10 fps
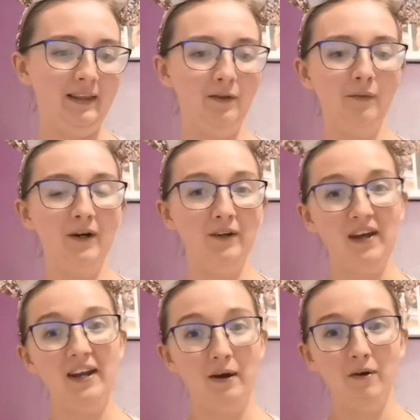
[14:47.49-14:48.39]
in the
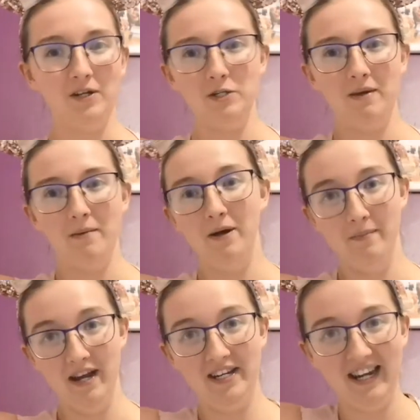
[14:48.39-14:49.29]
world, and I wanted to be a
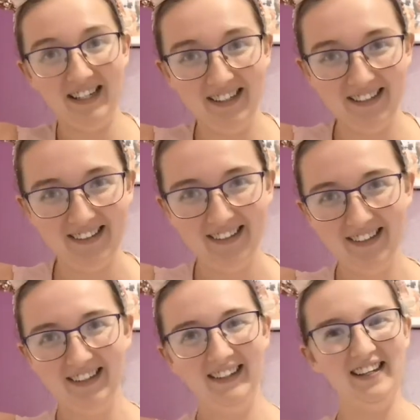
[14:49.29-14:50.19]
mermaid.
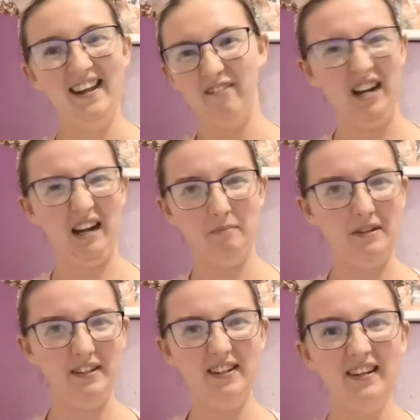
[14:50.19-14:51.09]
Never
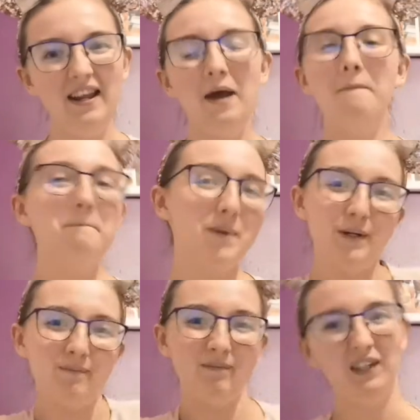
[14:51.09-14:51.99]
happened,
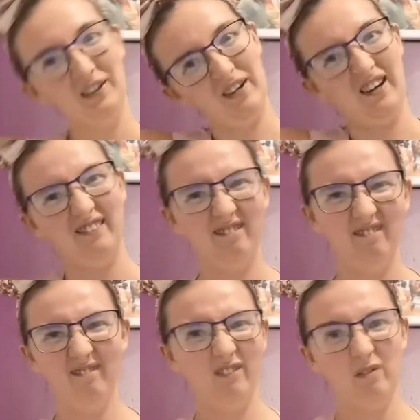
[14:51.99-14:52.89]
but girl can't.
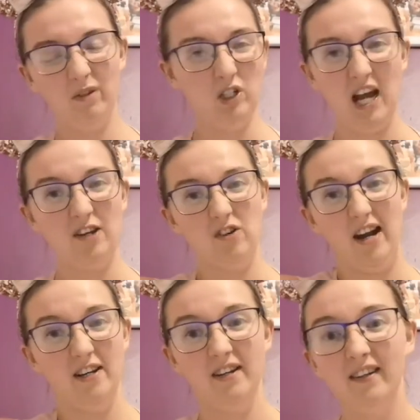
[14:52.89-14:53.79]
I
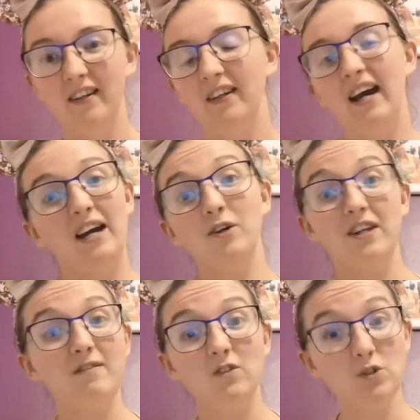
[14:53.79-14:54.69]
tried. I
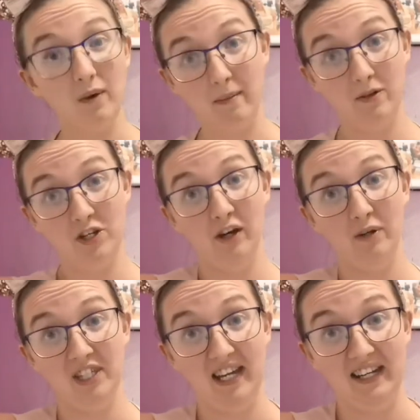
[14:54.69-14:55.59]
couldn't even swim until I
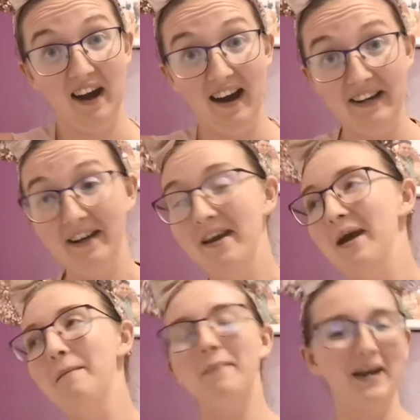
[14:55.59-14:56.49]
was like 9,
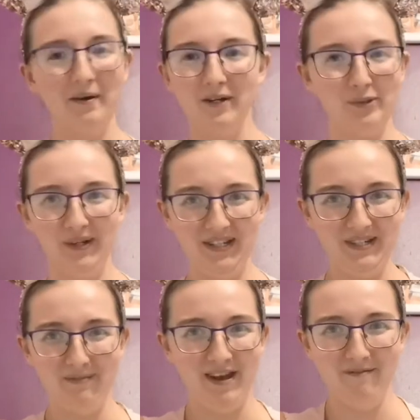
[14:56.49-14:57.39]
but I always wanted
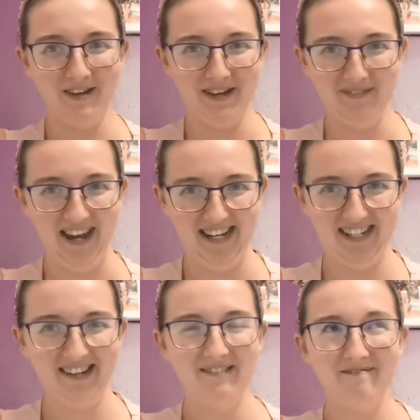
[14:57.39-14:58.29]
to be a
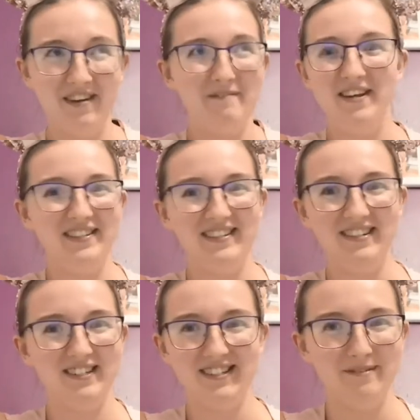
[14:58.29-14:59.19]
mermaid. Mermaids are
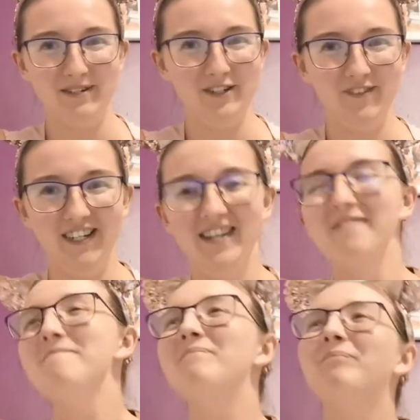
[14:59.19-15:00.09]
just so much fun.
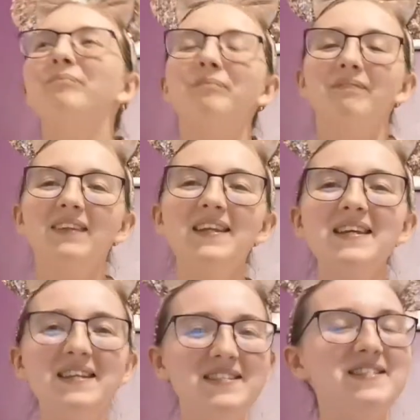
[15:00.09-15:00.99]

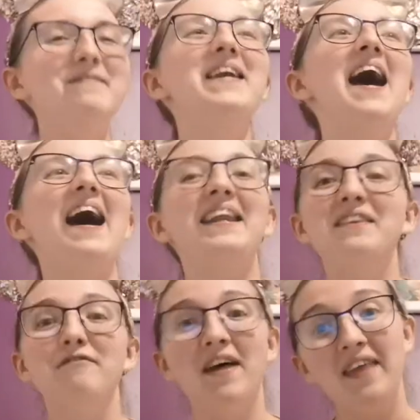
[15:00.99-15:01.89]
So yeah,
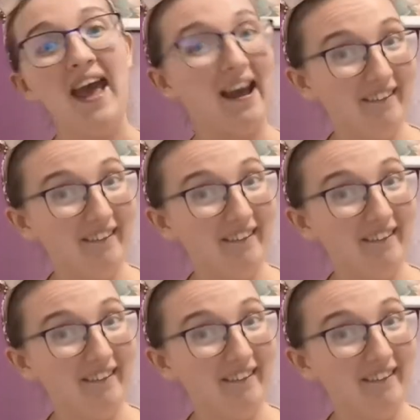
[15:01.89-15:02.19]
and the fact that